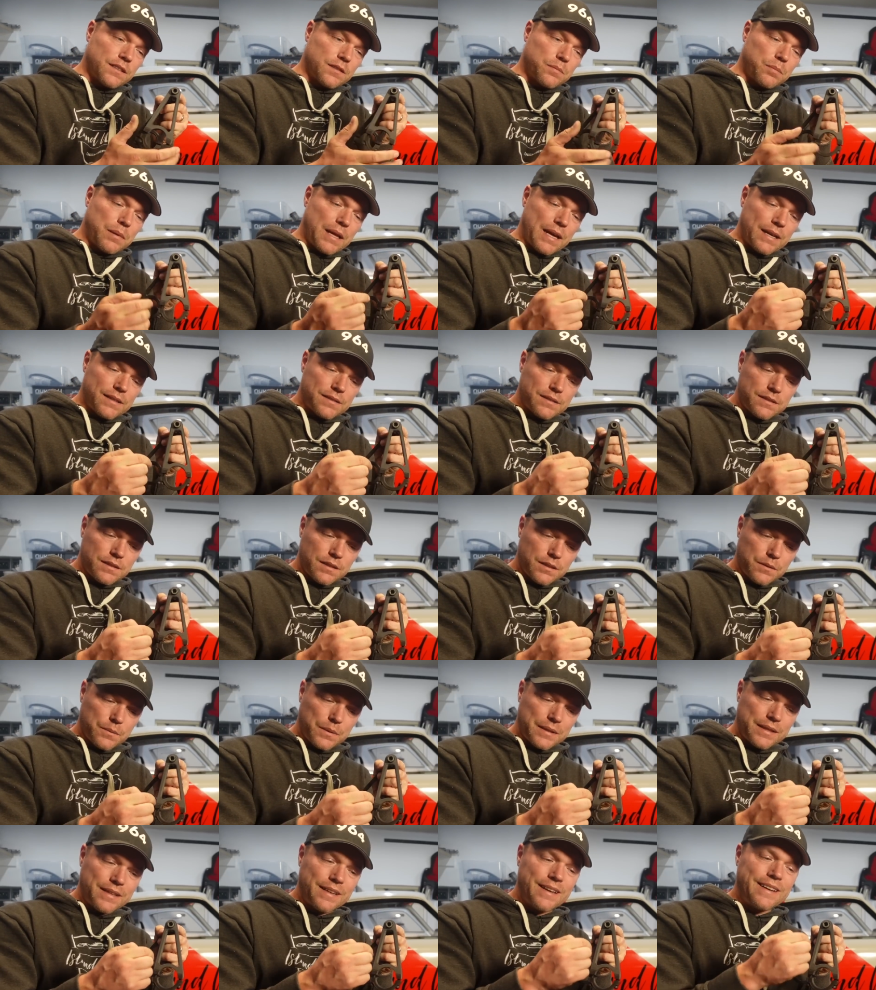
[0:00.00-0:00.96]
It's
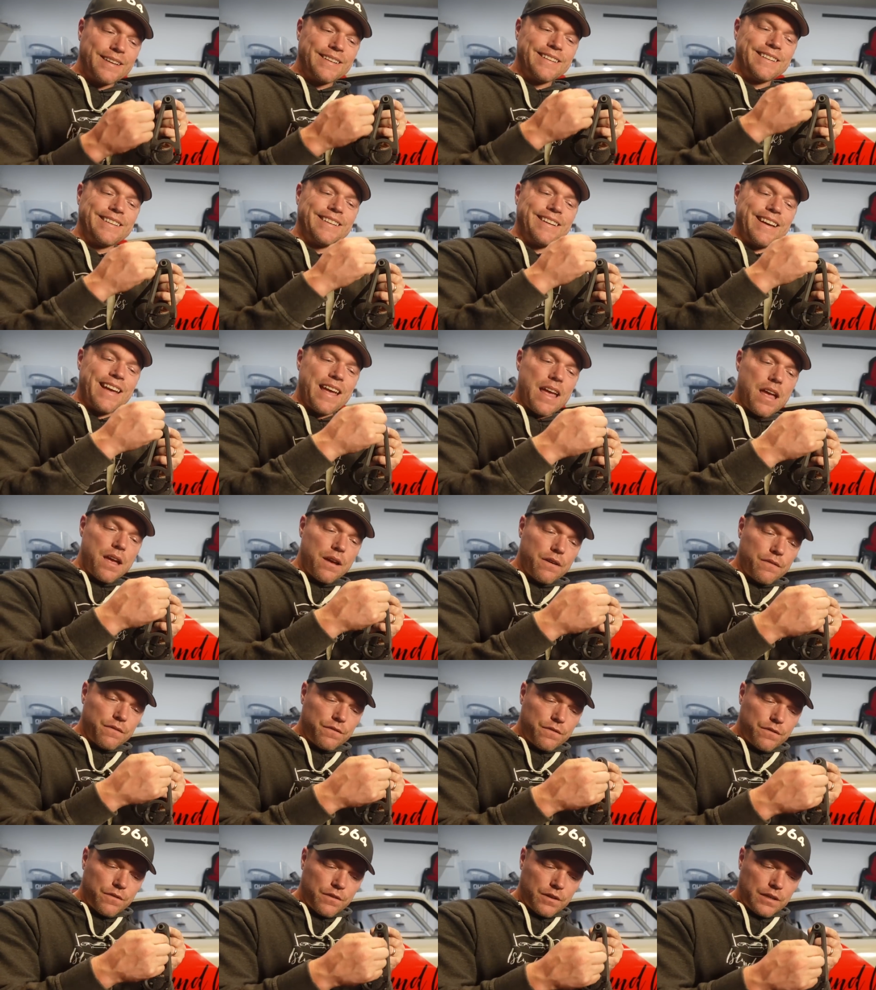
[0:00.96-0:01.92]
plastic with
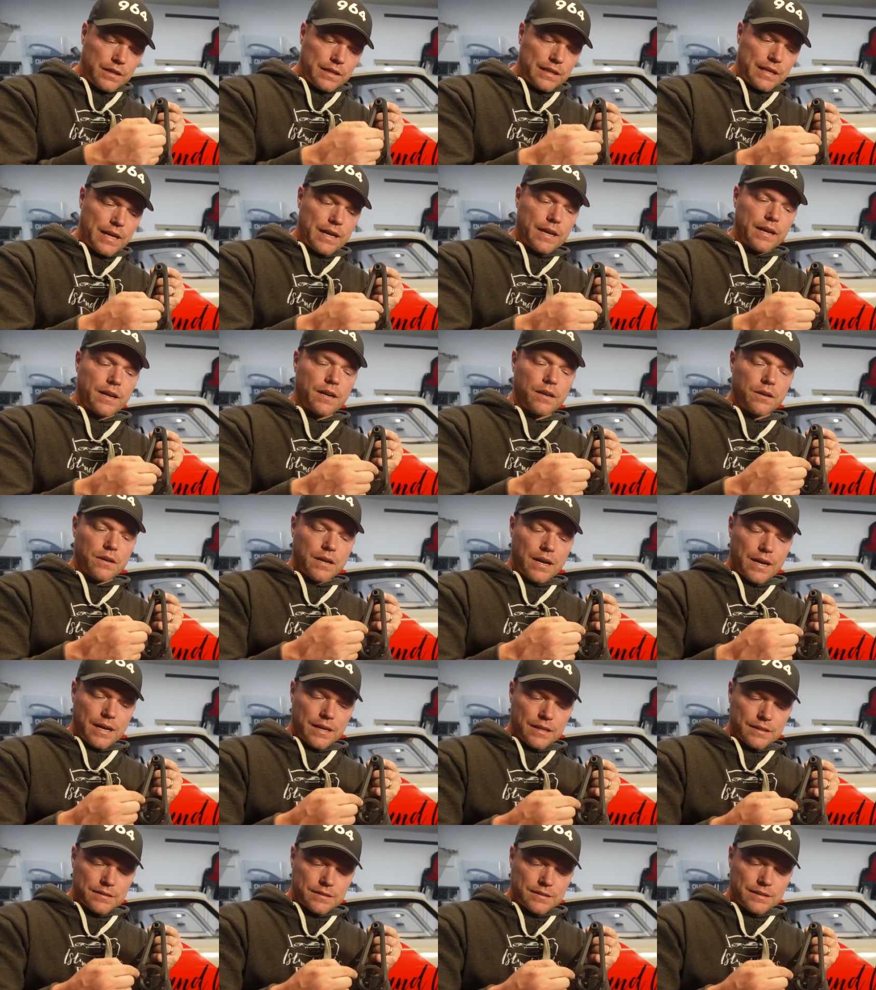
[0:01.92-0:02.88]
every layer
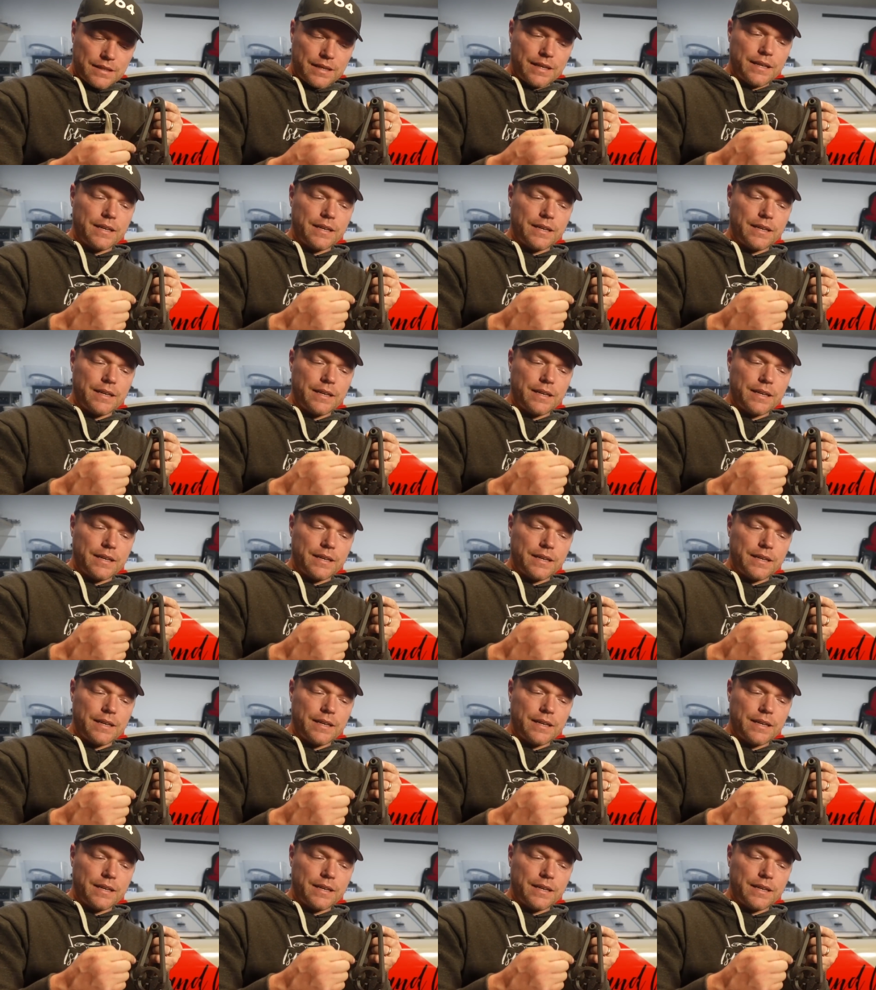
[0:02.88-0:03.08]
has